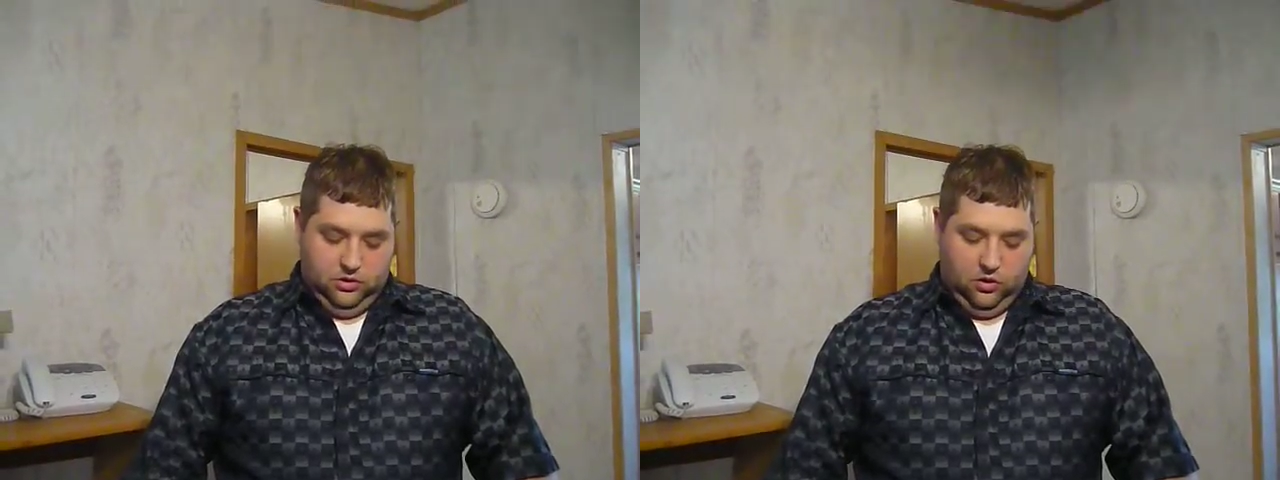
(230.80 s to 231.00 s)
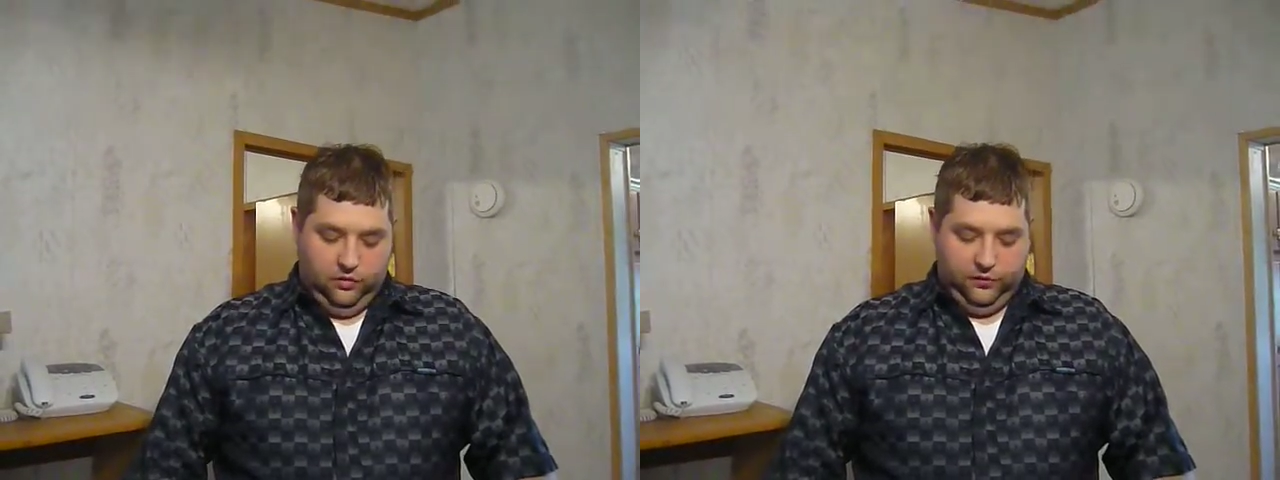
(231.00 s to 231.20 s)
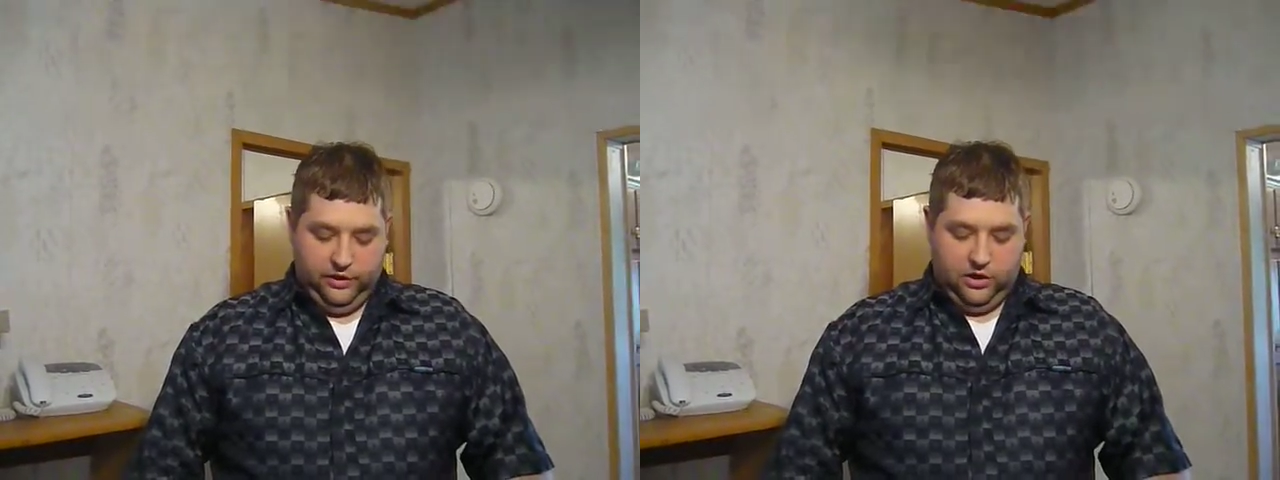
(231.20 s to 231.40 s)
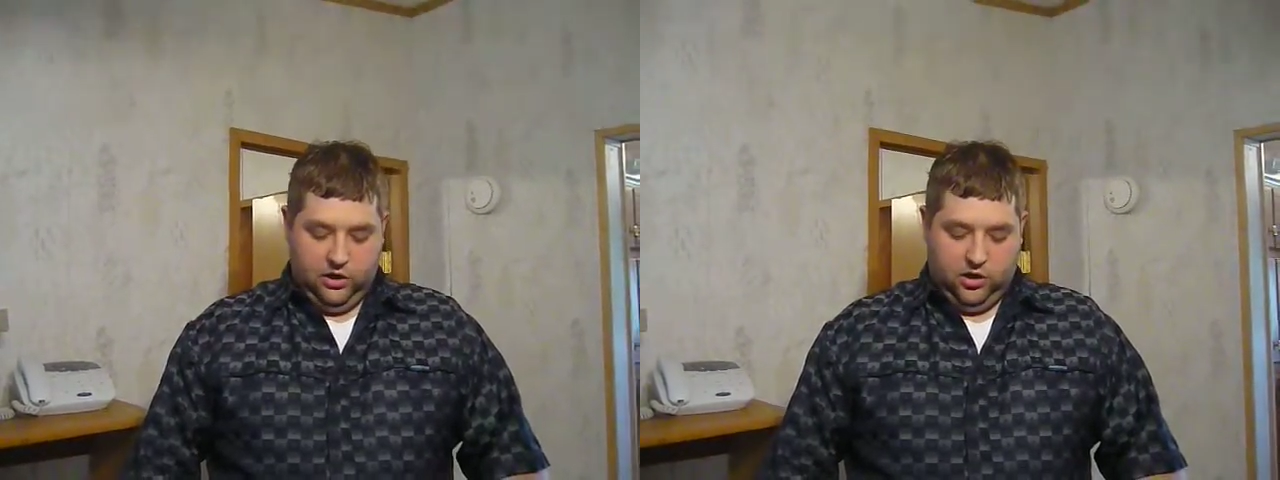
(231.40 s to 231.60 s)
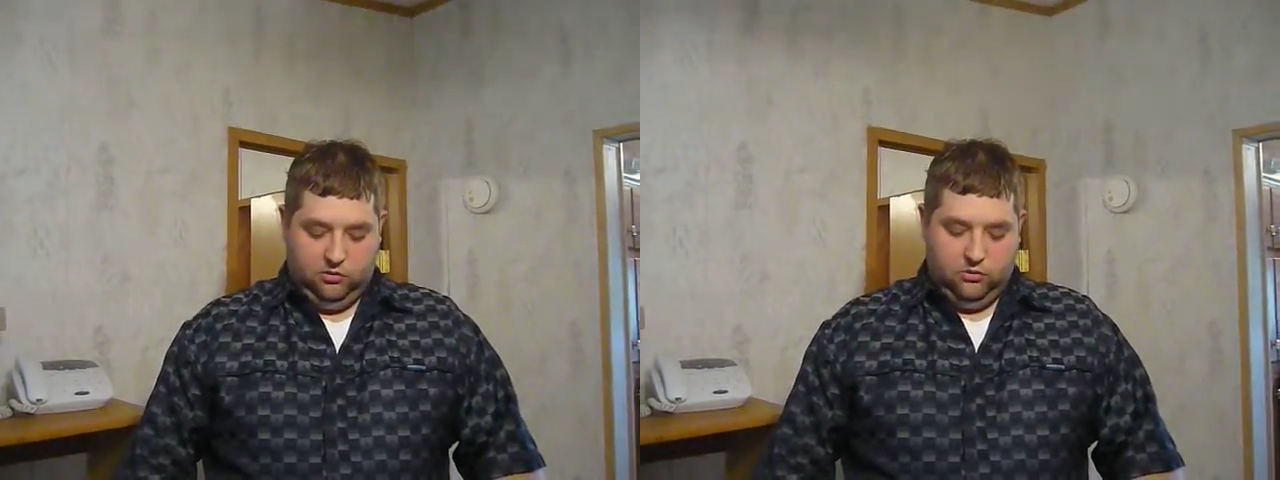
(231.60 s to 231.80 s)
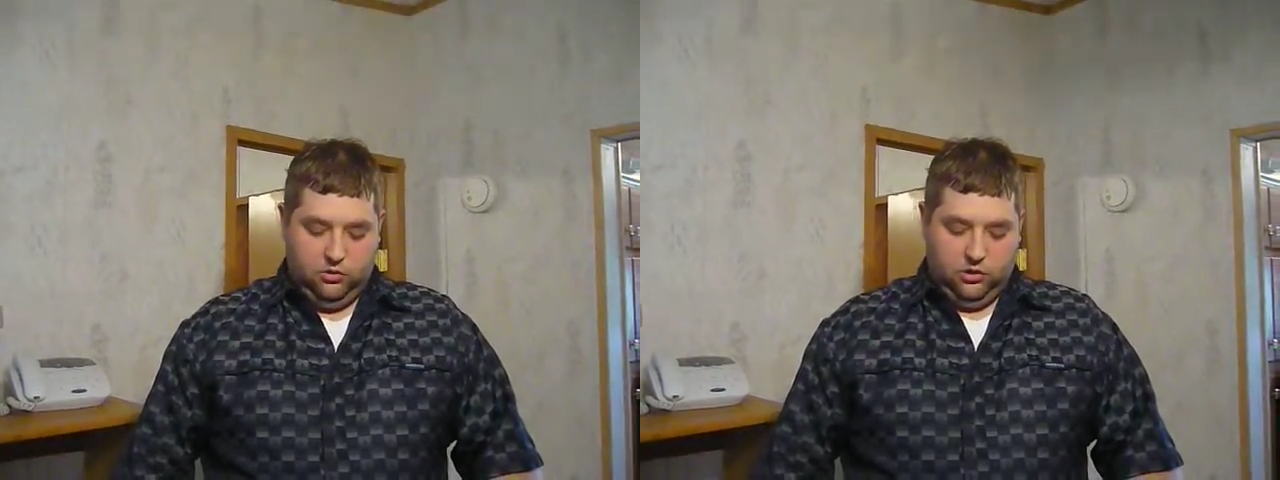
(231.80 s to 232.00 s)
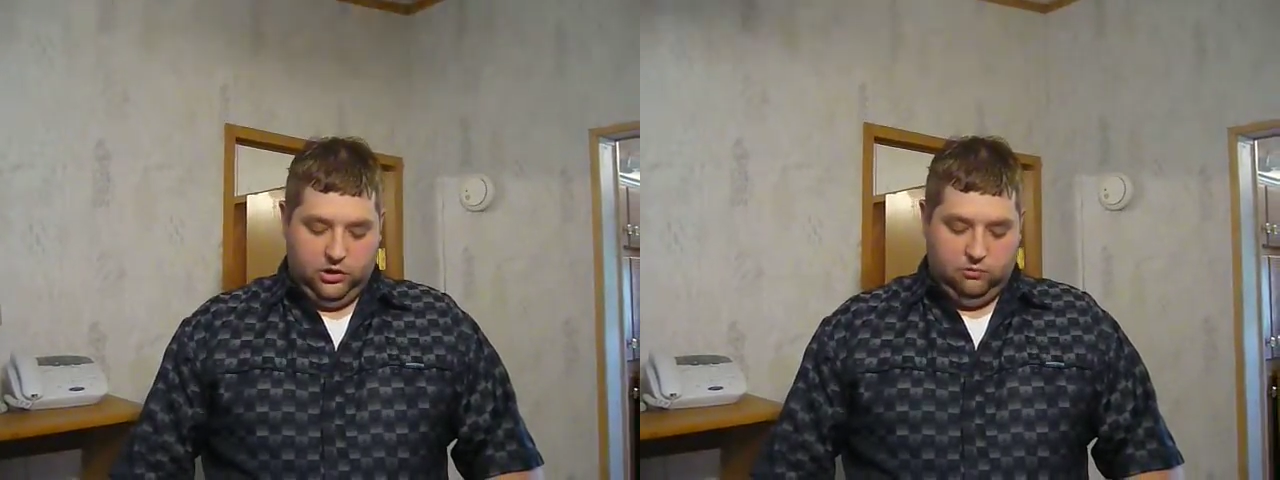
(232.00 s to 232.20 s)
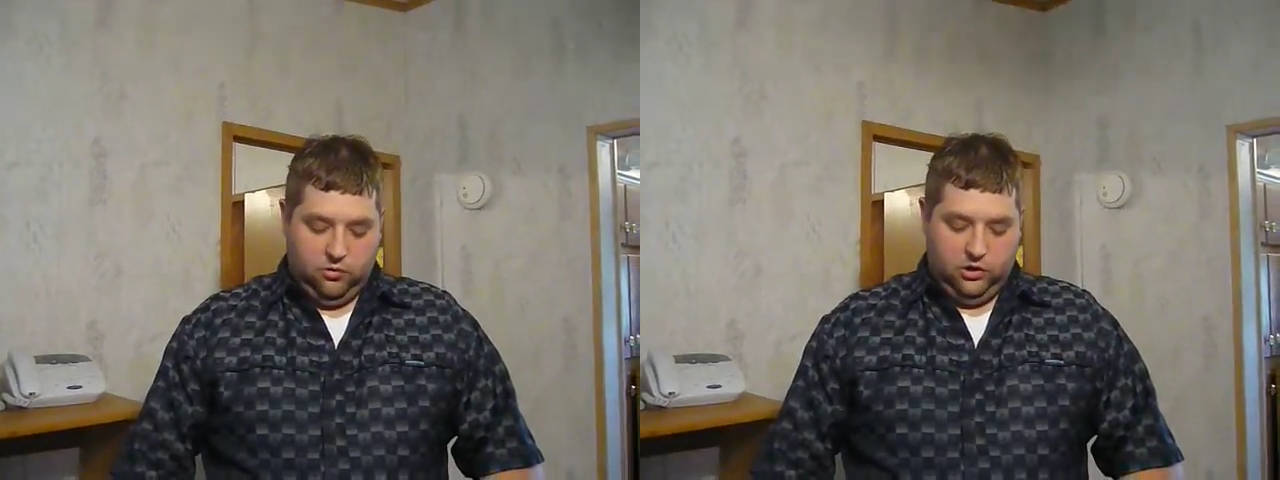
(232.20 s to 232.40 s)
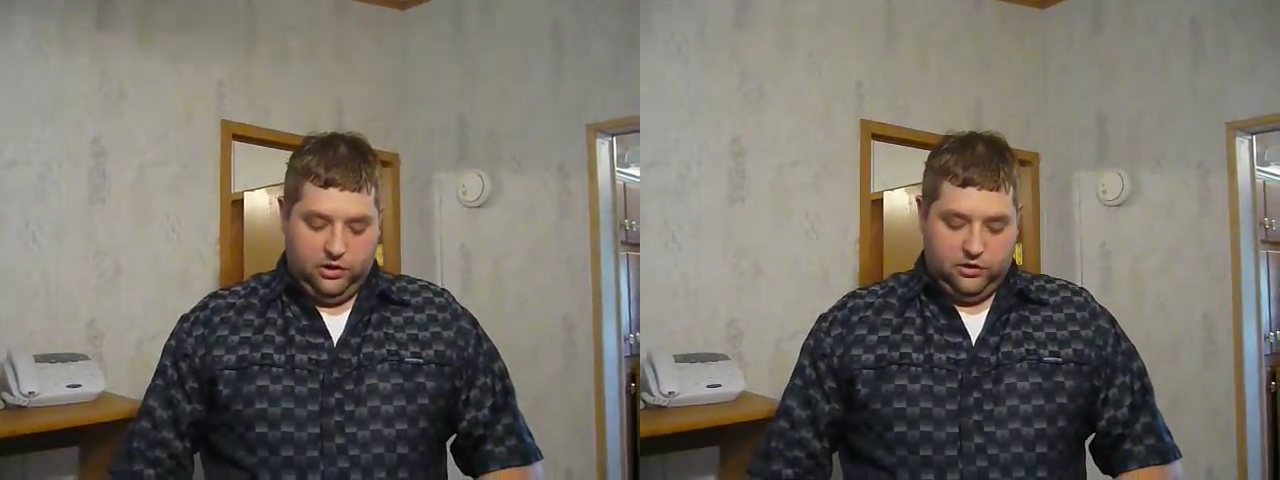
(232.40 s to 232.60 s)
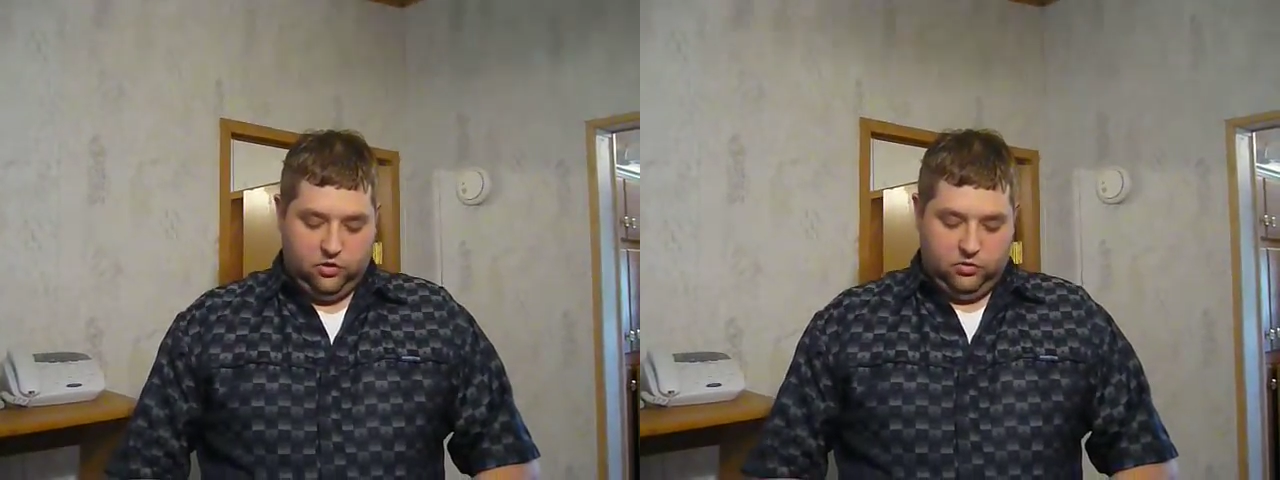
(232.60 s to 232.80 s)
hopefully the heart will
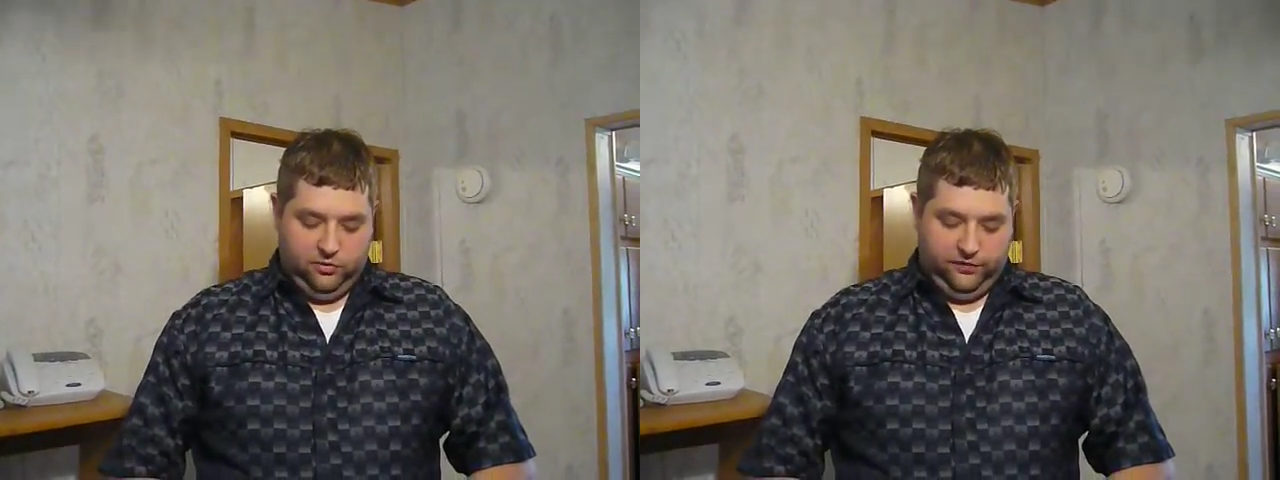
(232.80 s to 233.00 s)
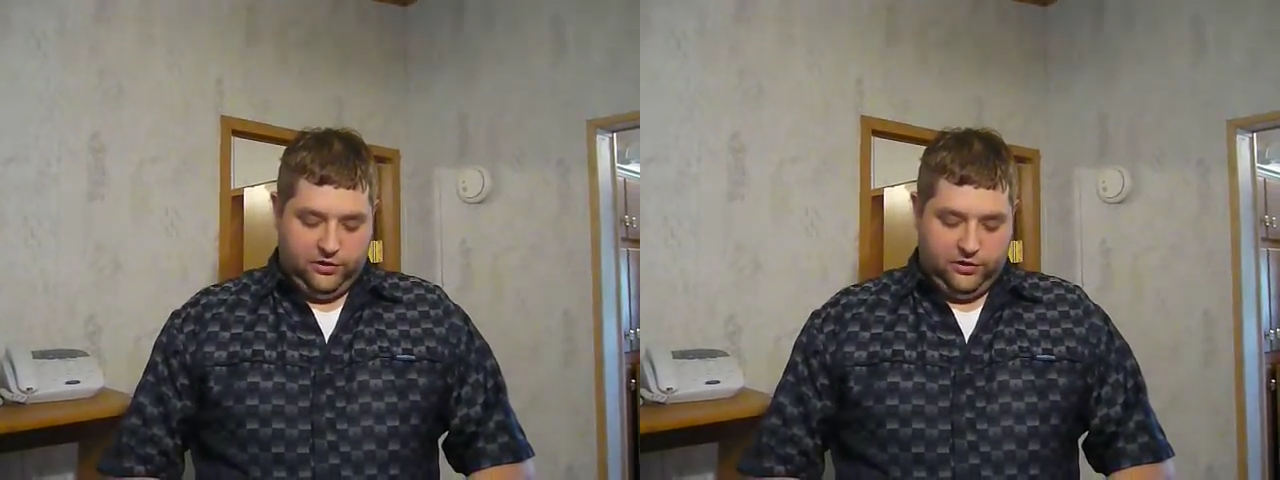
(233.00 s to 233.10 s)
work in normal